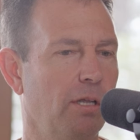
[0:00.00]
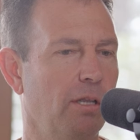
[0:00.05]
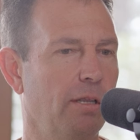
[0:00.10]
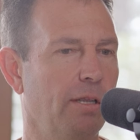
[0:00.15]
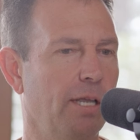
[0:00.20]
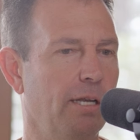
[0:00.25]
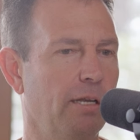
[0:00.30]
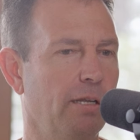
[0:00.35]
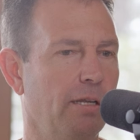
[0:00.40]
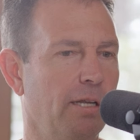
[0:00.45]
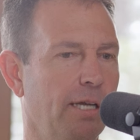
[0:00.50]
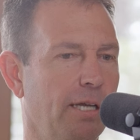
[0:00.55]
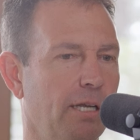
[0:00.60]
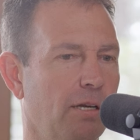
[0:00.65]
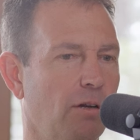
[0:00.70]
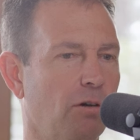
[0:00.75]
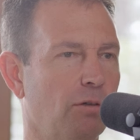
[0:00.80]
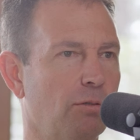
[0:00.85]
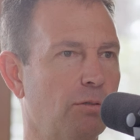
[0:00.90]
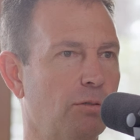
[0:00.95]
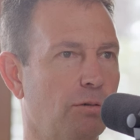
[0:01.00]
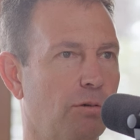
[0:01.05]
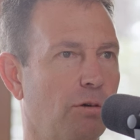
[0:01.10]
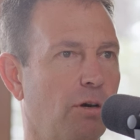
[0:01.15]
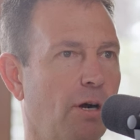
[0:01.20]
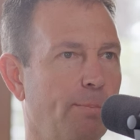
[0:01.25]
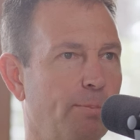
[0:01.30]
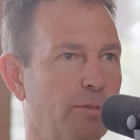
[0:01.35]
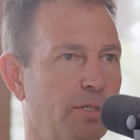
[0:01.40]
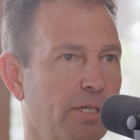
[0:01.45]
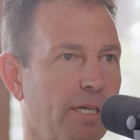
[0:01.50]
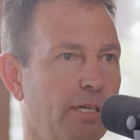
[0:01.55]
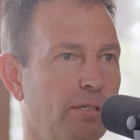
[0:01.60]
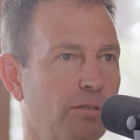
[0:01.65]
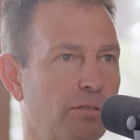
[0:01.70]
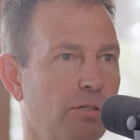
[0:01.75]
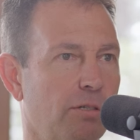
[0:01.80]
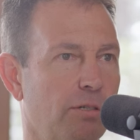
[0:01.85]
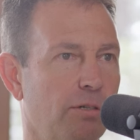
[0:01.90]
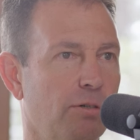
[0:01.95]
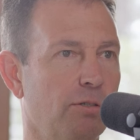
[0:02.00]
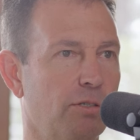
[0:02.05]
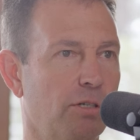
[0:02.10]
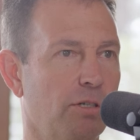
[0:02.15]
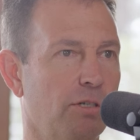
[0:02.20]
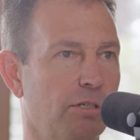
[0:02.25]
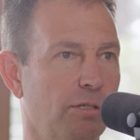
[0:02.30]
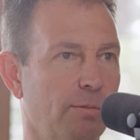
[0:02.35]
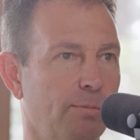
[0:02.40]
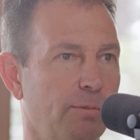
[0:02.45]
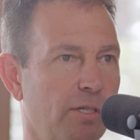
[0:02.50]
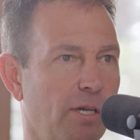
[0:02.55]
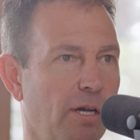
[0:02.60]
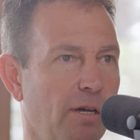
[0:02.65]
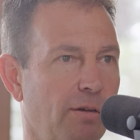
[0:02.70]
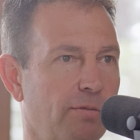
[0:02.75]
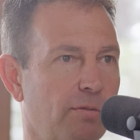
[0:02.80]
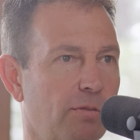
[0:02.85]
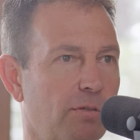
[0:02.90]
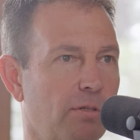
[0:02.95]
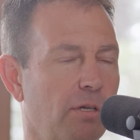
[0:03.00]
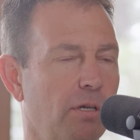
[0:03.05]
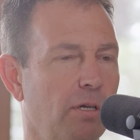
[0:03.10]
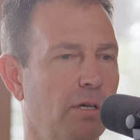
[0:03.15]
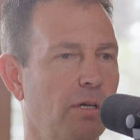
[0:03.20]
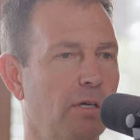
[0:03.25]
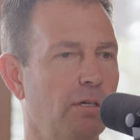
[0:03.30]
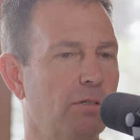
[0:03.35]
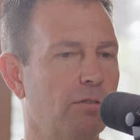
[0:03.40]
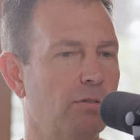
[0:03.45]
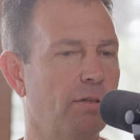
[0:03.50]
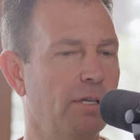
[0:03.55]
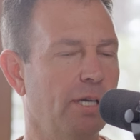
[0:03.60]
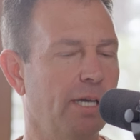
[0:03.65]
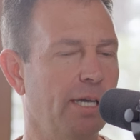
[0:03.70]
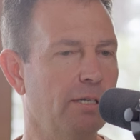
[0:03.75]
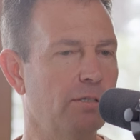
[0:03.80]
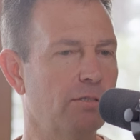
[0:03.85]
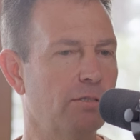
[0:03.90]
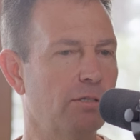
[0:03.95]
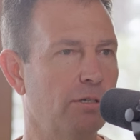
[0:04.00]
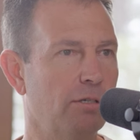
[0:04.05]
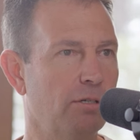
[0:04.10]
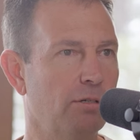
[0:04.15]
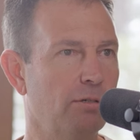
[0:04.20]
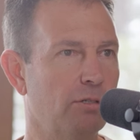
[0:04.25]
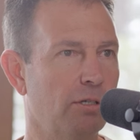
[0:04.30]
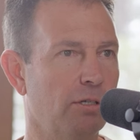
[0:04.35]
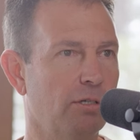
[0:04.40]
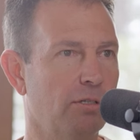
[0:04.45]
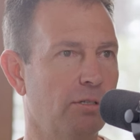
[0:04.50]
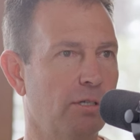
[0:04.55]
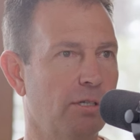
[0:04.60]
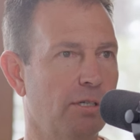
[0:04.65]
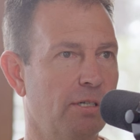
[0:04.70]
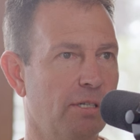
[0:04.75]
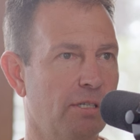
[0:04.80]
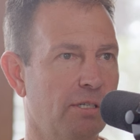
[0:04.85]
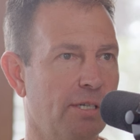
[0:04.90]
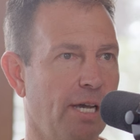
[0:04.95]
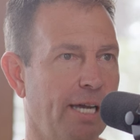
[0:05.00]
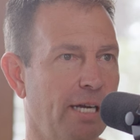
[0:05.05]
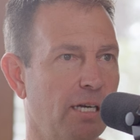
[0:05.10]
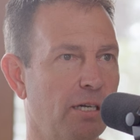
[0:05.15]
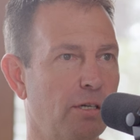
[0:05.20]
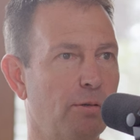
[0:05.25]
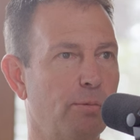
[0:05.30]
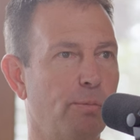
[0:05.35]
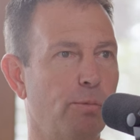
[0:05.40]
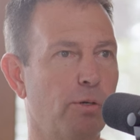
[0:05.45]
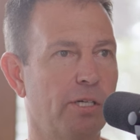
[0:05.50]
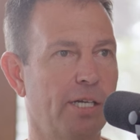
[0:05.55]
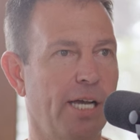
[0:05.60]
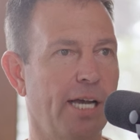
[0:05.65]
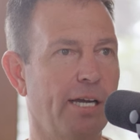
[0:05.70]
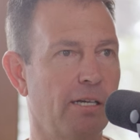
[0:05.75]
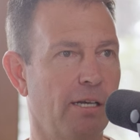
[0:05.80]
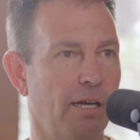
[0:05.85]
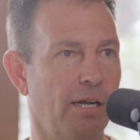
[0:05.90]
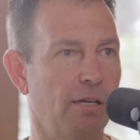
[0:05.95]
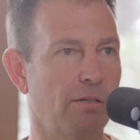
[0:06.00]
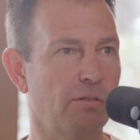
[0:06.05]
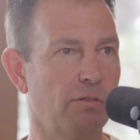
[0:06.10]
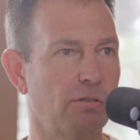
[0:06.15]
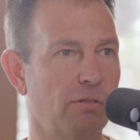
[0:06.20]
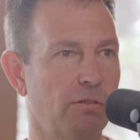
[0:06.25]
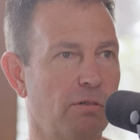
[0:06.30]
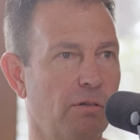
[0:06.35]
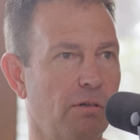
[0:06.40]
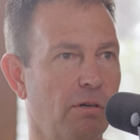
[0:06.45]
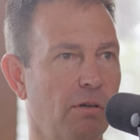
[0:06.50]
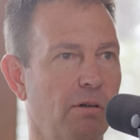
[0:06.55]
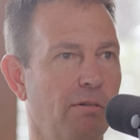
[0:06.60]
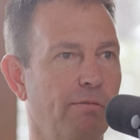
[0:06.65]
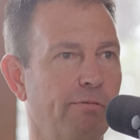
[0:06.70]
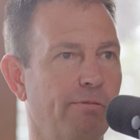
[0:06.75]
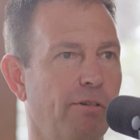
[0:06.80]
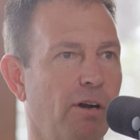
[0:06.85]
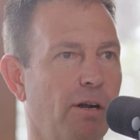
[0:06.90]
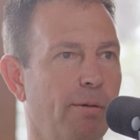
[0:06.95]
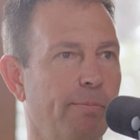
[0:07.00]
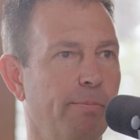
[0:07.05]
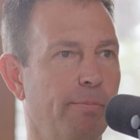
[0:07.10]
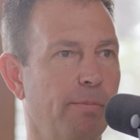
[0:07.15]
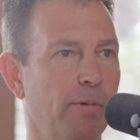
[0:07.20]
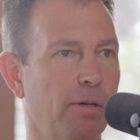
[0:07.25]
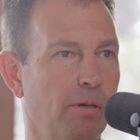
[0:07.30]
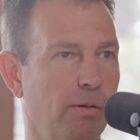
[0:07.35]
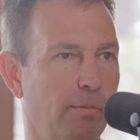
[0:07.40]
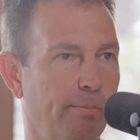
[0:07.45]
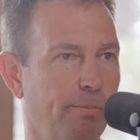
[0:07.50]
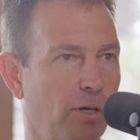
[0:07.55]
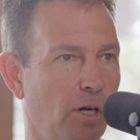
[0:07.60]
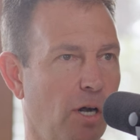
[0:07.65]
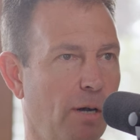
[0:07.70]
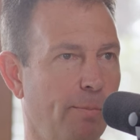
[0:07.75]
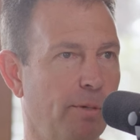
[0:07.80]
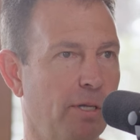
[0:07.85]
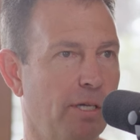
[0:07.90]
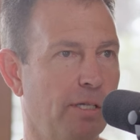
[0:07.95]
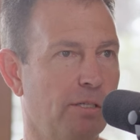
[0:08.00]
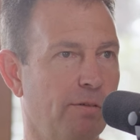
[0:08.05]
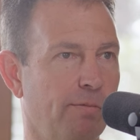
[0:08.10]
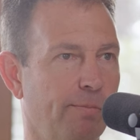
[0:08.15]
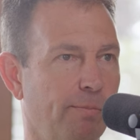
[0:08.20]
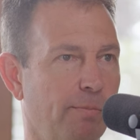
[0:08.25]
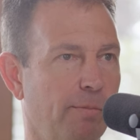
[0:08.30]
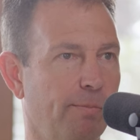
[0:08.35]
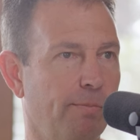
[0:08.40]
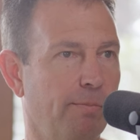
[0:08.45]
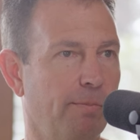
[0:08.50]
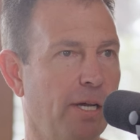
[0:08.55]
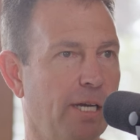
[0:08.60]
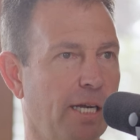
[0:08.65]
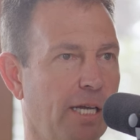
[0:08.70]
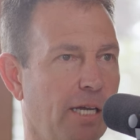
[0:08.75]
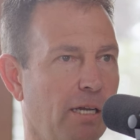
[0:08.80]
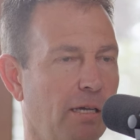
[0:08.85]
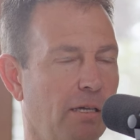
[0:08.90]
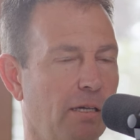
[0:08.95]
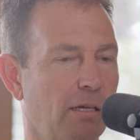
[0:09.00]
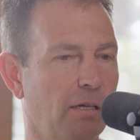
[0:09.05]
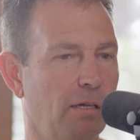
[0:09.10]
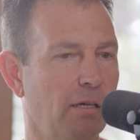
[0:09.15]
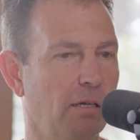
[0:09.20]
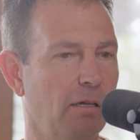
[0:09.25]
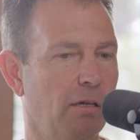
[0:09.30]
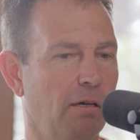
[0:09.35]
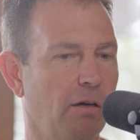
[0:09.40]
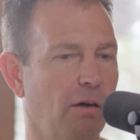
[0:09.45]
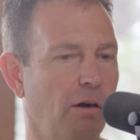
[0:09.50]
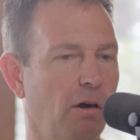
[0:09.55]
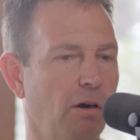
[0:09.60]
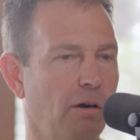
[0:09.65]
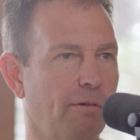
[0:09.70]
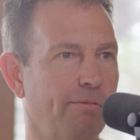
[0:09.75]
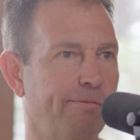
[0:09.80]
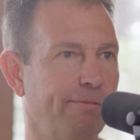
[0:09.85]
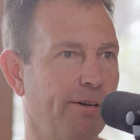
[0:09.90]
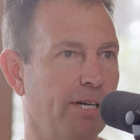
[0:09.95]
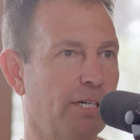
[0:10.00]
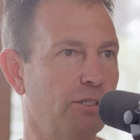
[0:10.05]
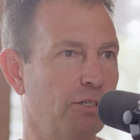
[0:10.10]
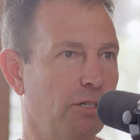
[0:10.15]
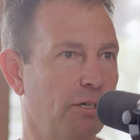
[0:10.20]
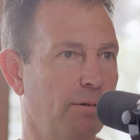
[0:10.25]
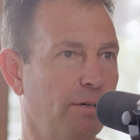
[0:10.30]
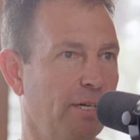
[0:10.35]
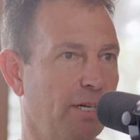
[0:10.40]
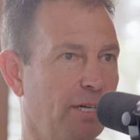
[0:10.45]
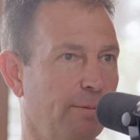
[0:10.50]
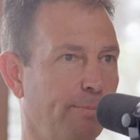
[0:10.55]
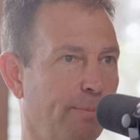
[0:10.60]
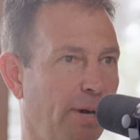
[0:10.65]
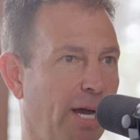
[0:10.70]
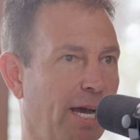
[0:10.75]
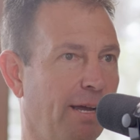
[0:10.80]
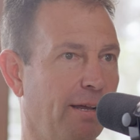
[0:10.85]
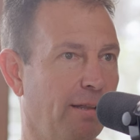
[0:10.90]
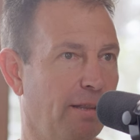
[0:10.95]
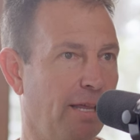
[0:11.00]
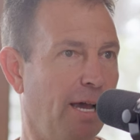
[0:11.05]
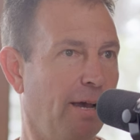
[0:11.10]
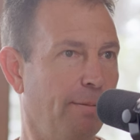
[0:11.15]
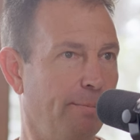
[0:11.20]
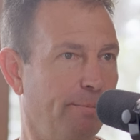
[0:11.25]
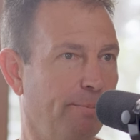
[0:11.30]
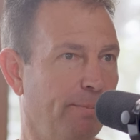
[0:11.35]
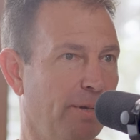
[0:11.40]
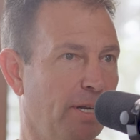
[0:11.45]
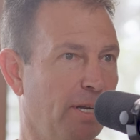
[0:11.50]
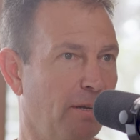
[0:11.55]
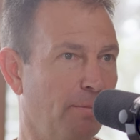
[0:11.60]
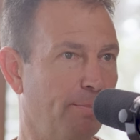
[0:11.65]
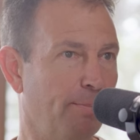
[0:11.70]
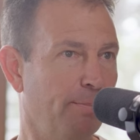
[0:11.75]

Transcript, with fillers: then it also corrupts the institutions themselves. So the institutions that designed to protect us from monopolies of money are functioning by that mani-